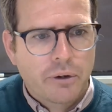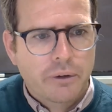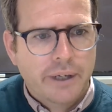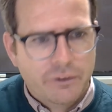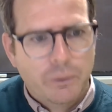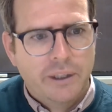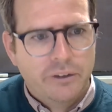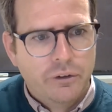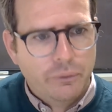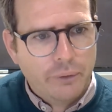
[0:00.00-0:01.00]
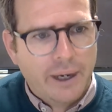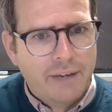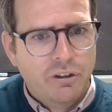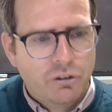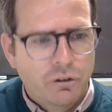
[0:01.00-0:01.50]
So yes, we do
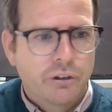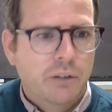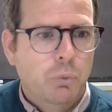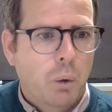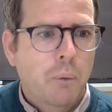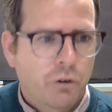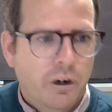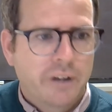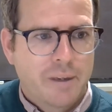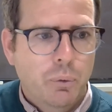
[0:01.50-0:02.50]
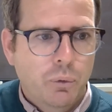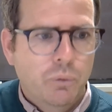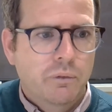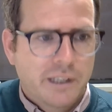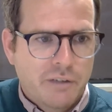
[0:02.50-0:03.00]
have issues, and that's why we're trying to double
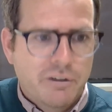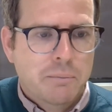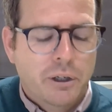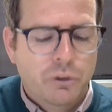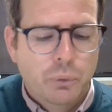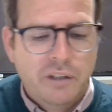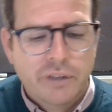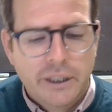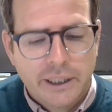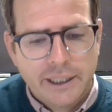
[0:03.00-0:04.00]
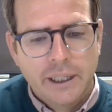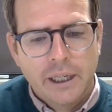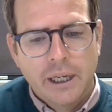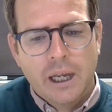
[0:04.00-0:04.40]
giving by 2030.